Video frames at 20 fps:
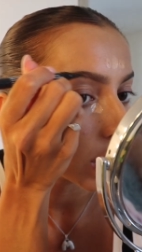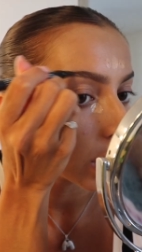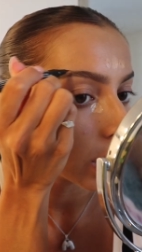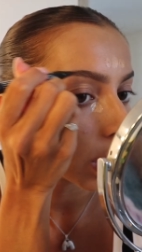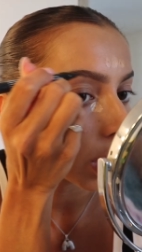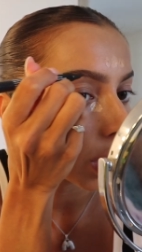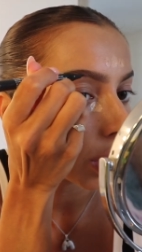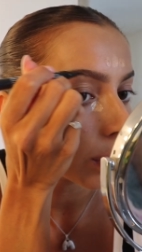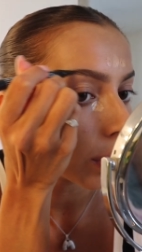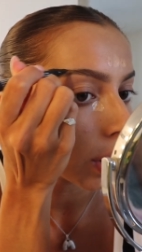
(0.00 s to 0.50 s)

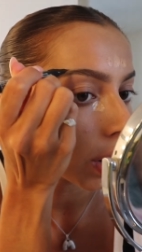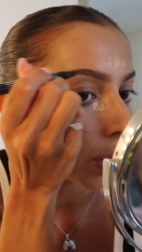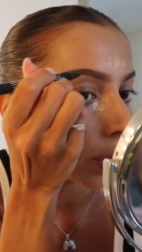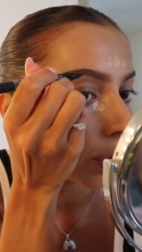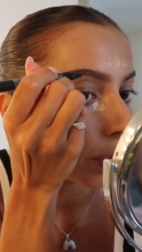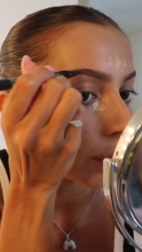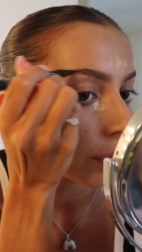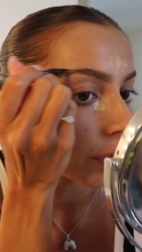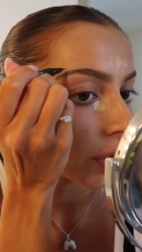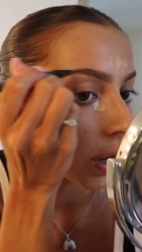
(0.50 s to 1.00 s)
go
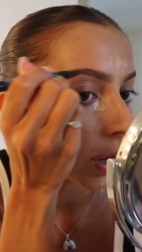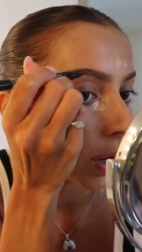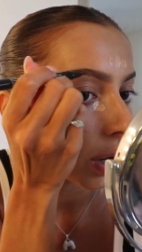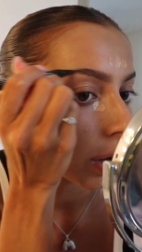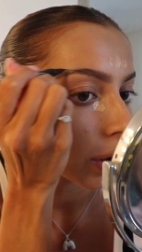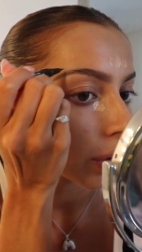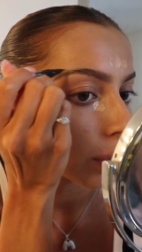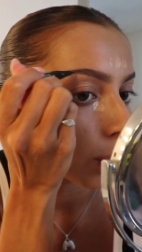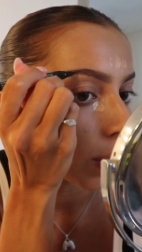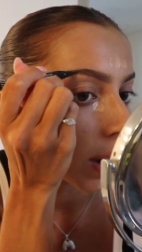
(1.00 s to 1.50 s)

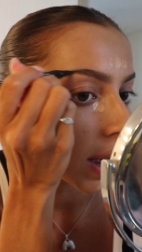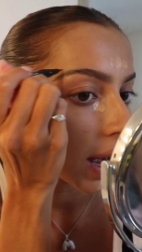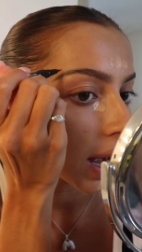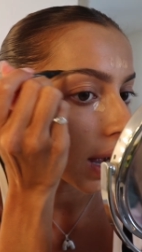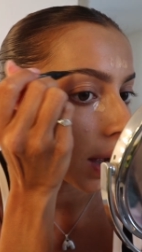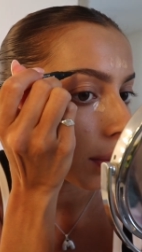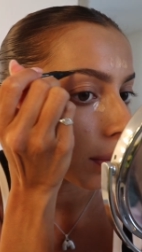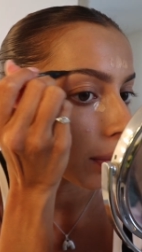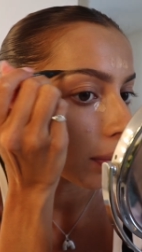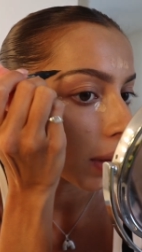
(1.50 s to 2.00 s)
over
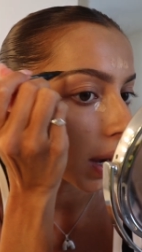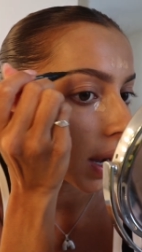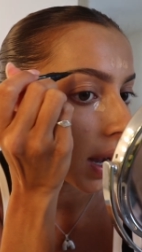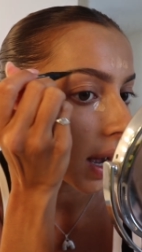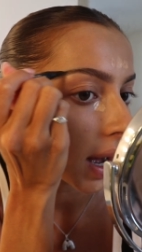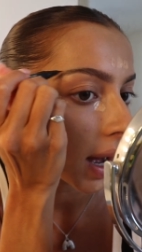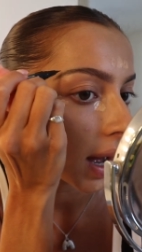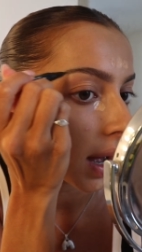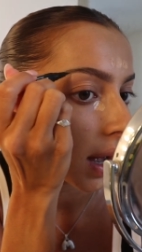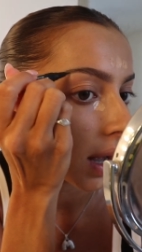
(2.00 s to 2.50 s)
where my
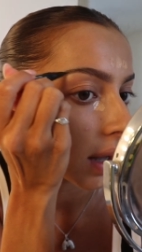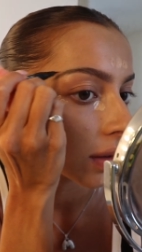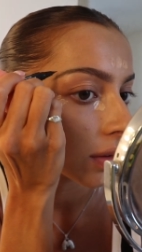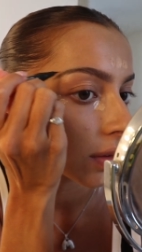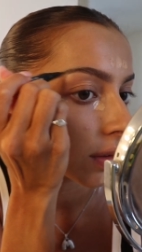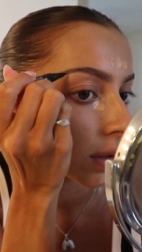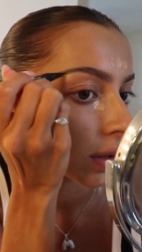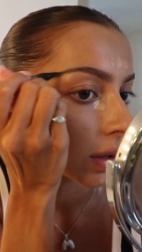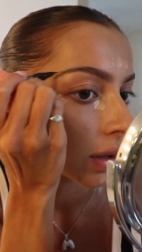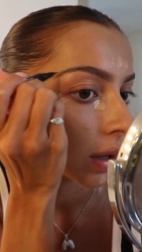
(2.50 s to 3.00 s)

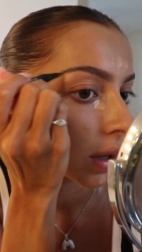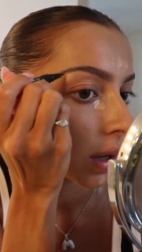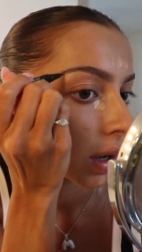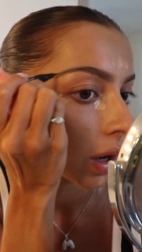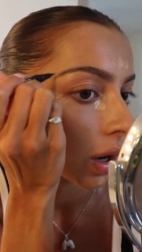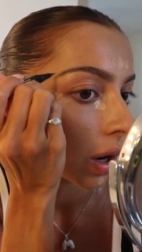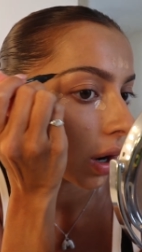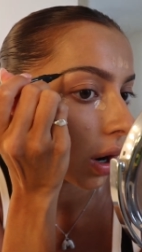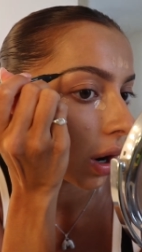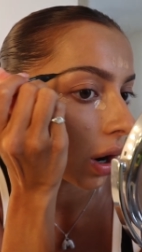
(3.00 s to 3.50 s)
hairs
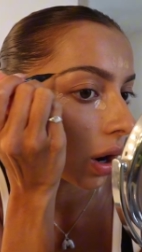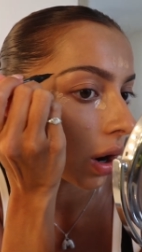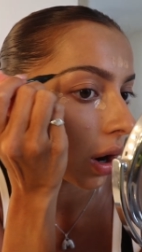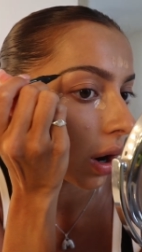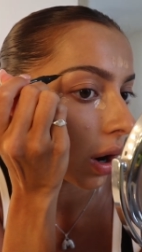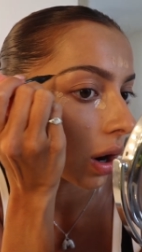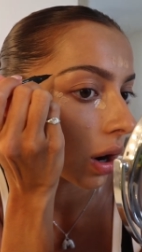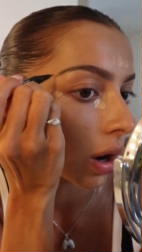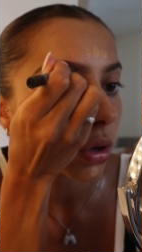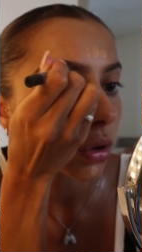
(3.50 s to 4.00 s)

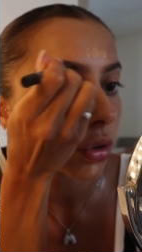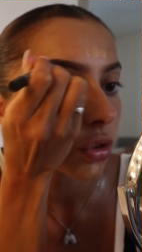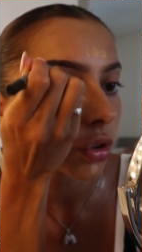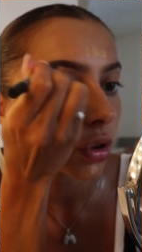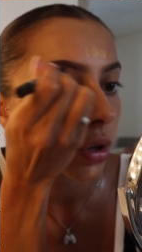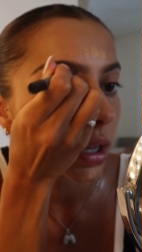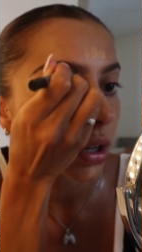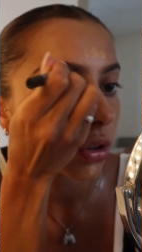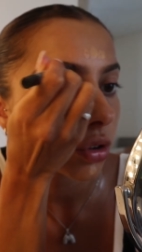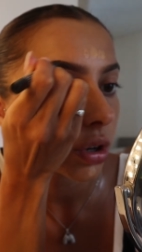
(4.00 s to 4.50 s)
are, because you're
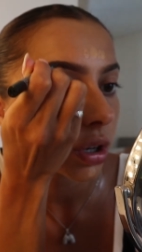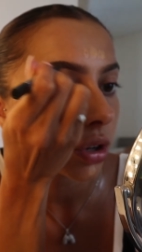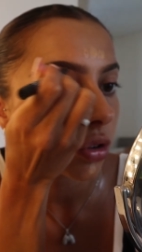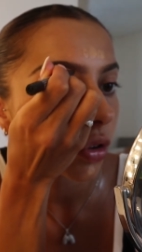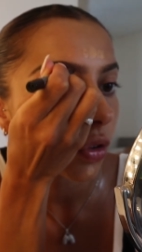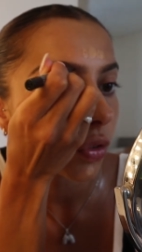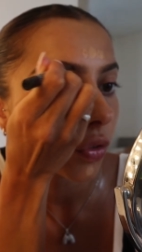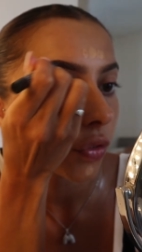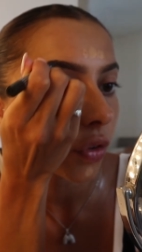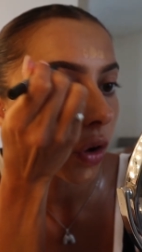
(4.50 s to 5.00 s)
literally
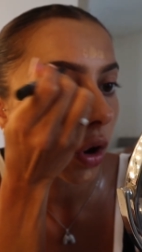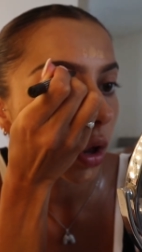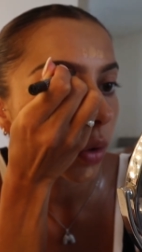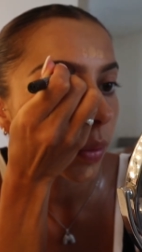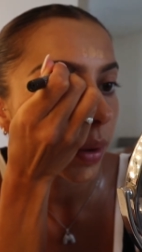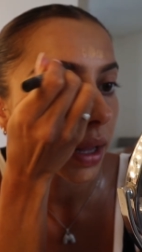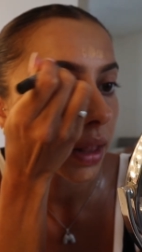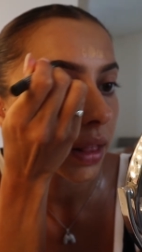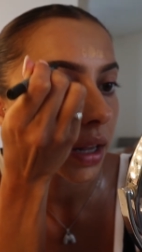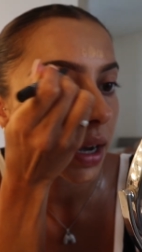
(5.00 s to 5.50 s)
just
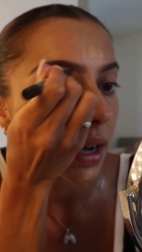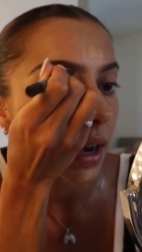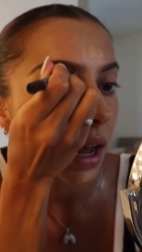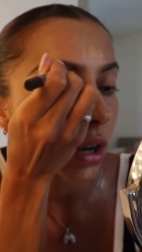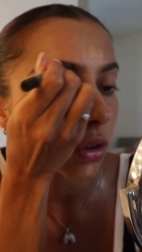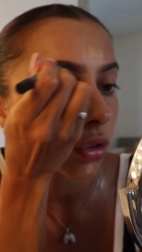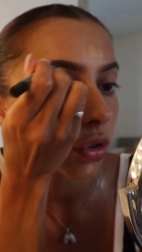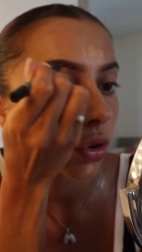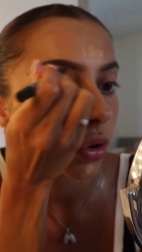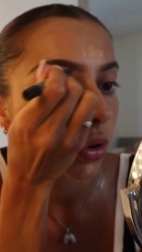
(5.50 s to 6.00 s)
following the
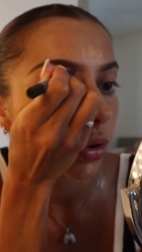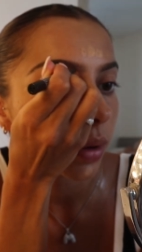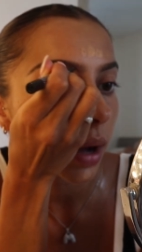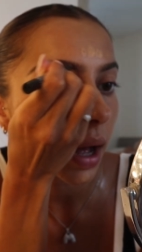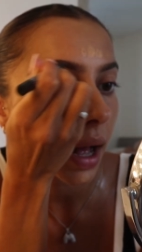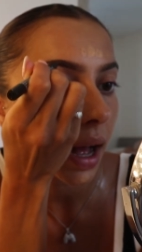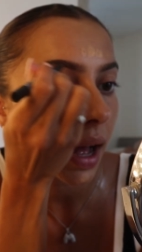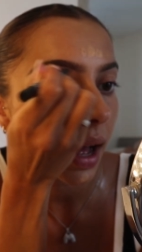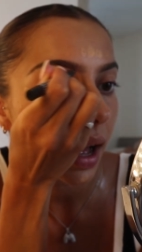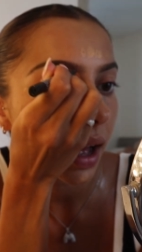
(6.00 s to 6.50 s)
natural
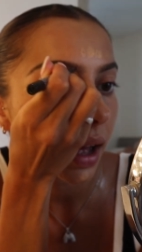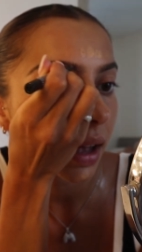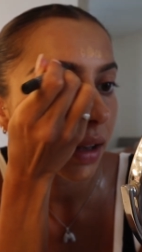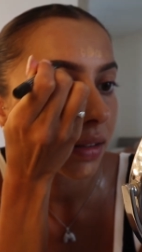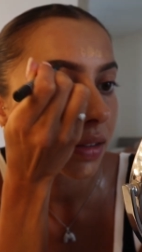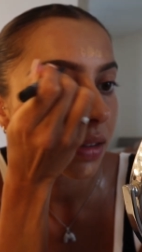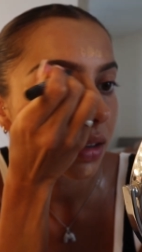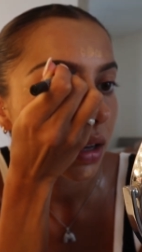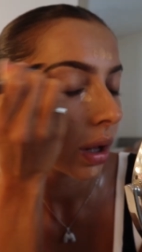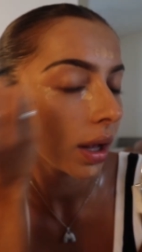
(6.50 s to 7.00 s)

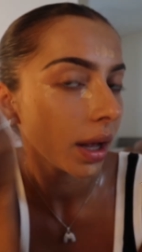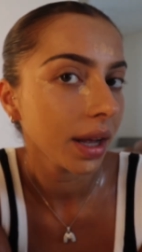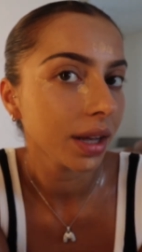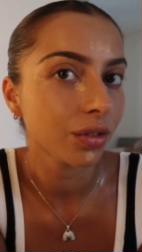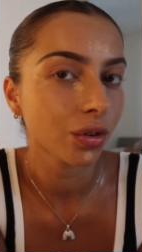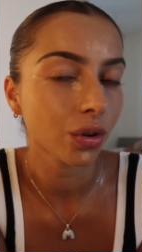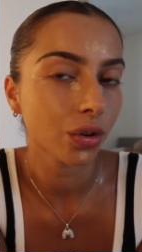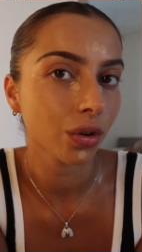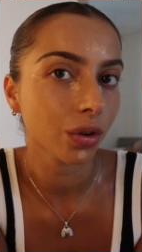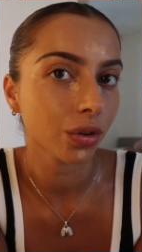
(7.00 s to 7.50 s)
hairs. It
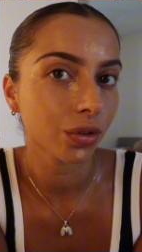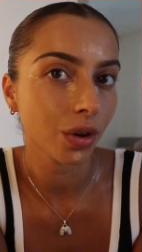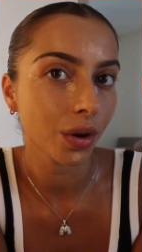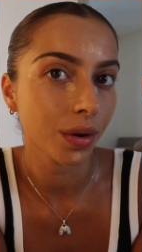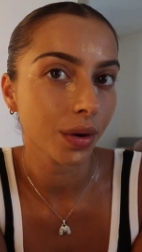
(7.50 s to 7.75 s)
just looks so